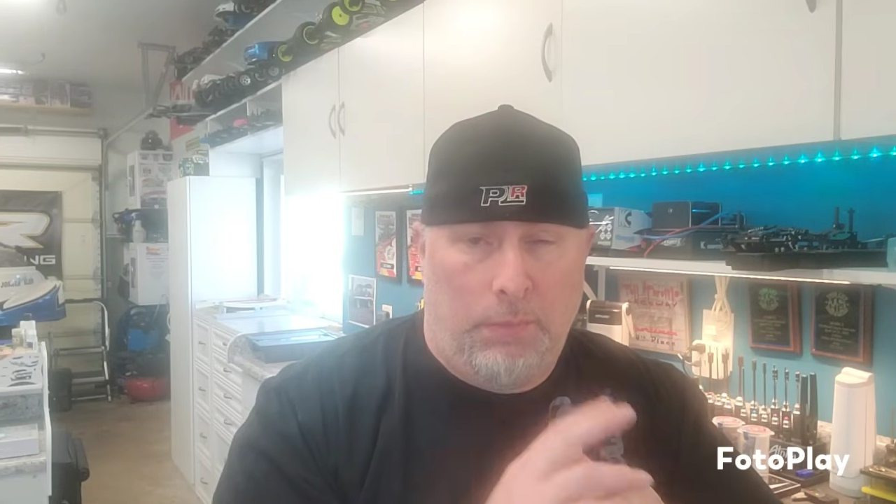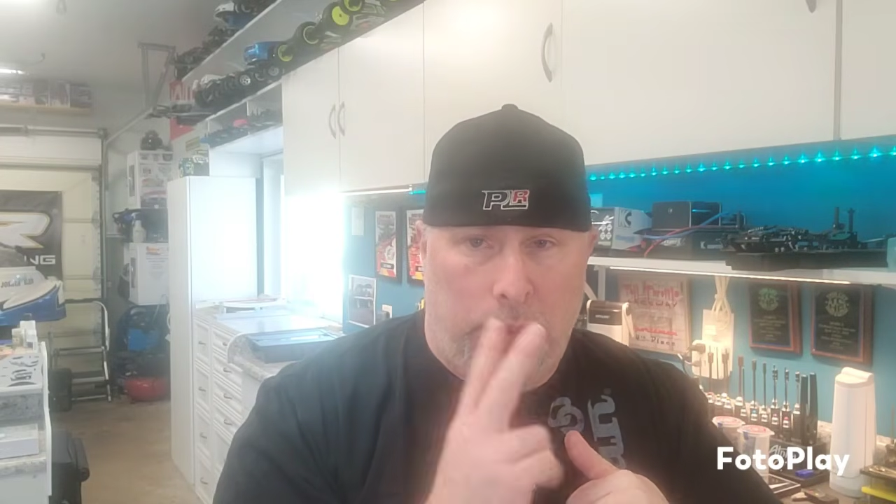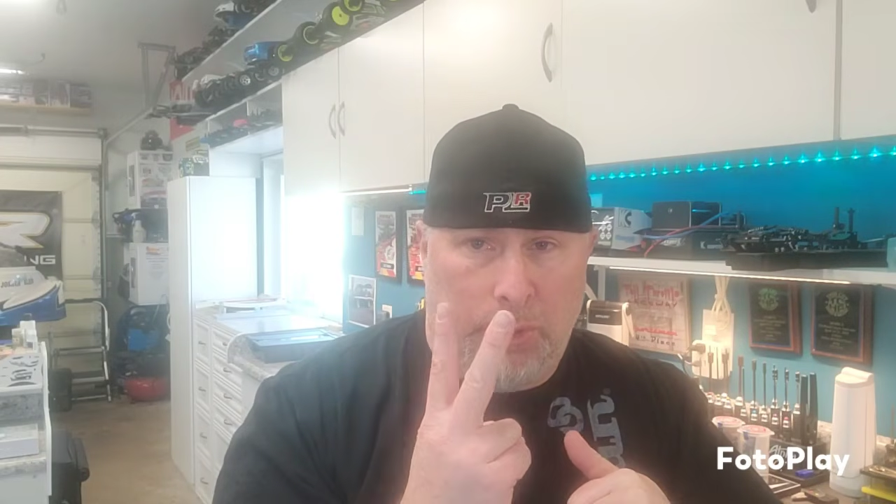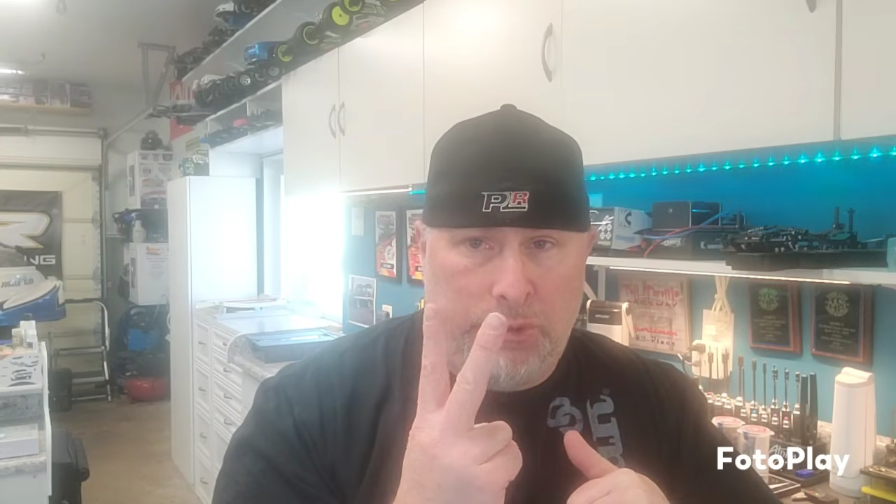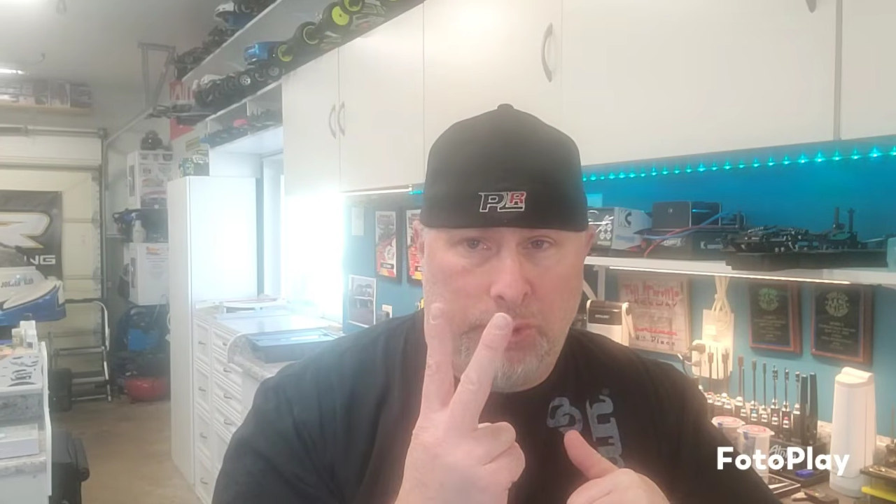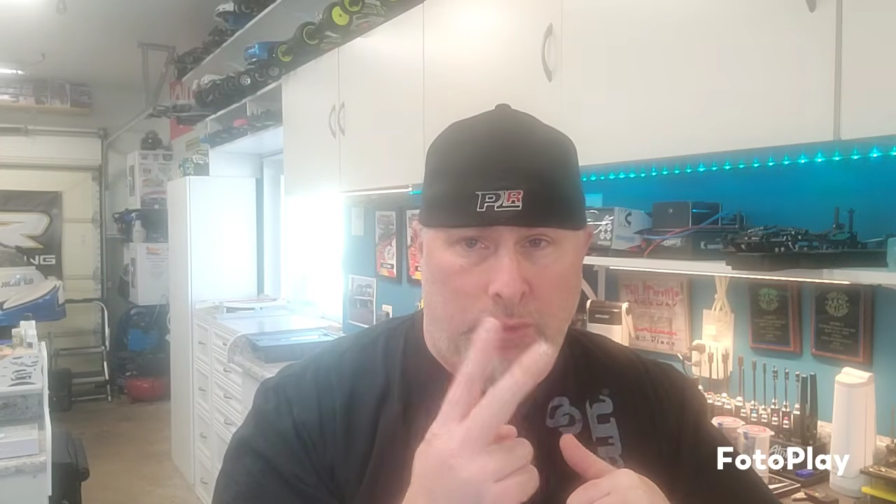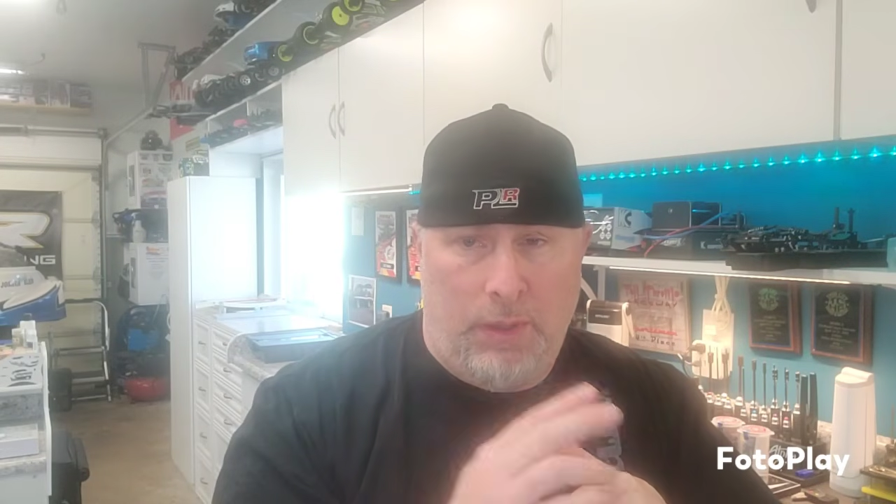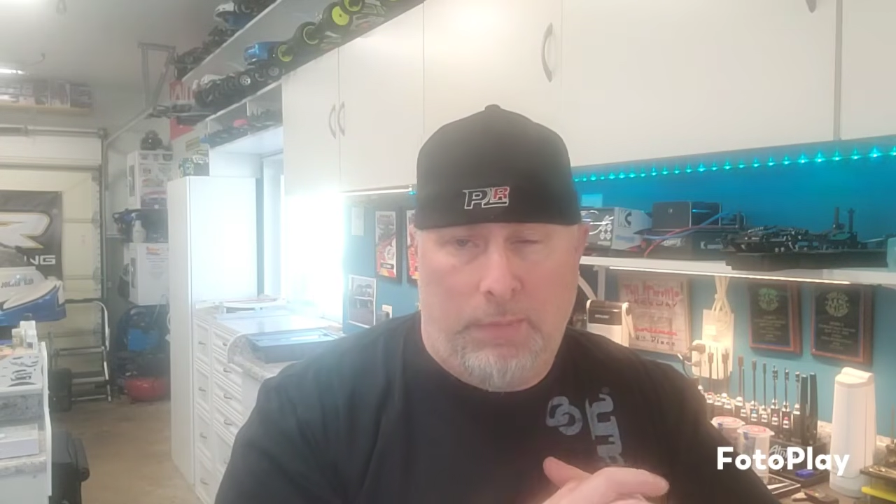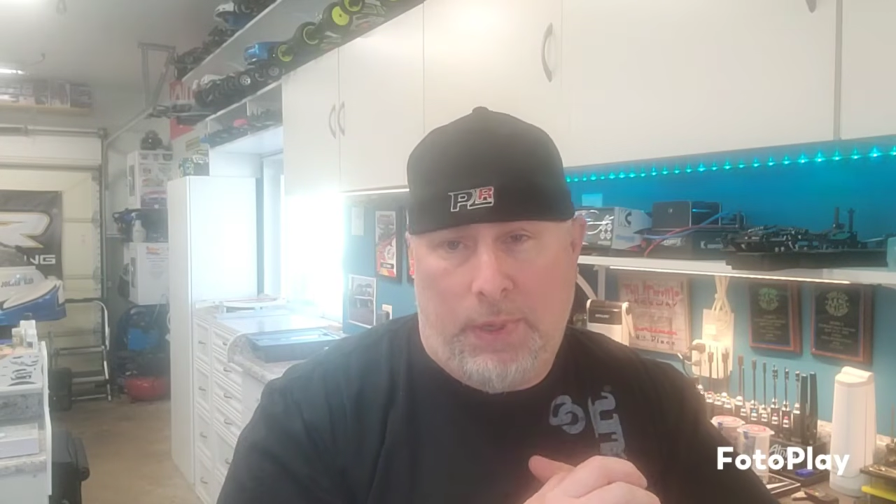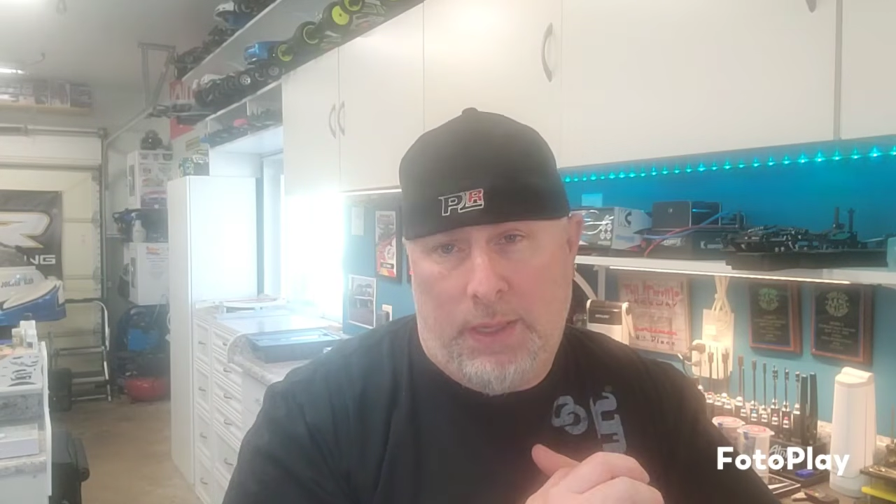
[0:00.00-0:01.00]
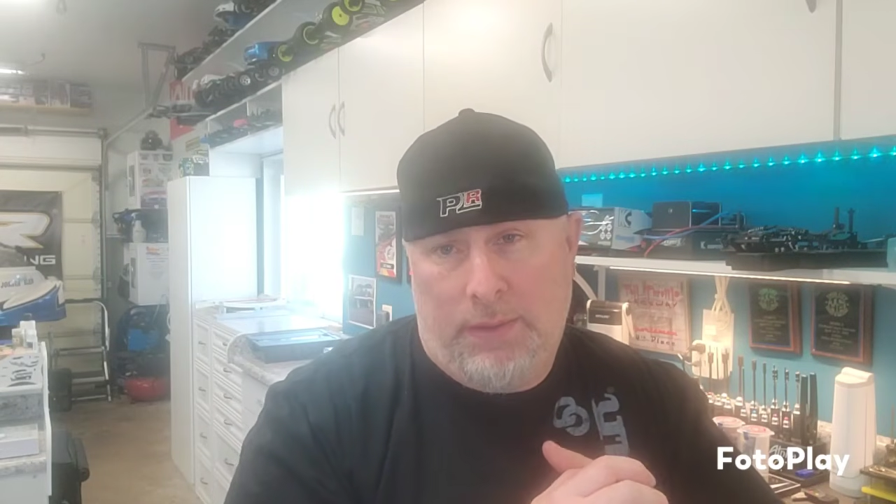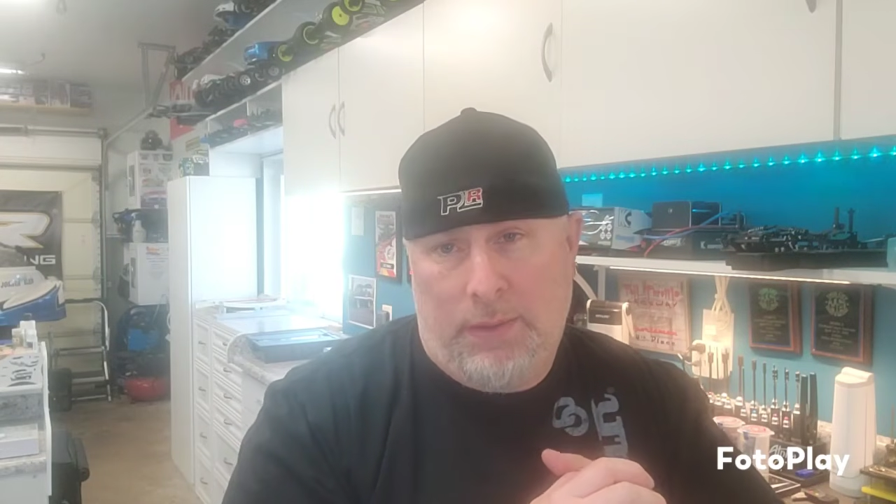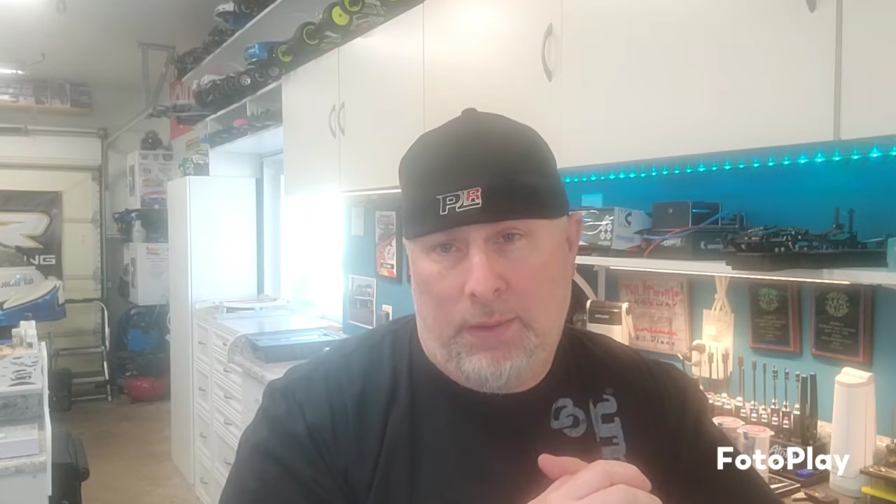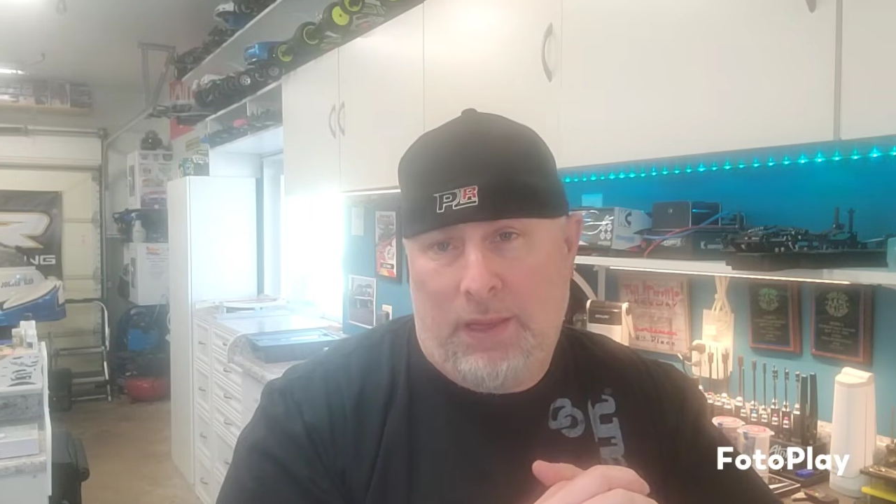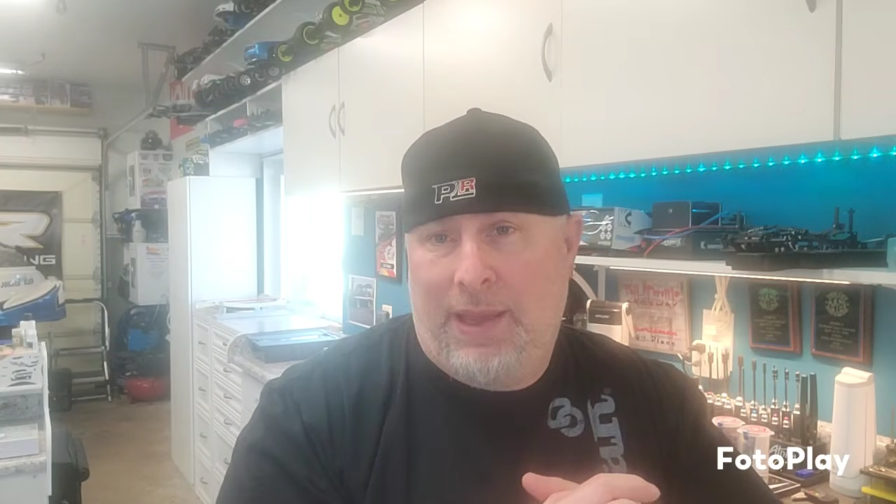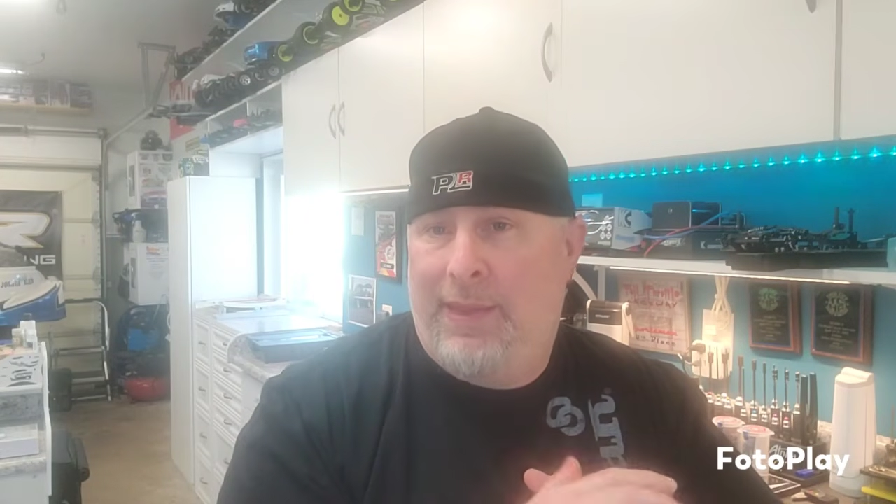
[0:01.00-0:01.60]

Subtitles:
put 2 of them on there,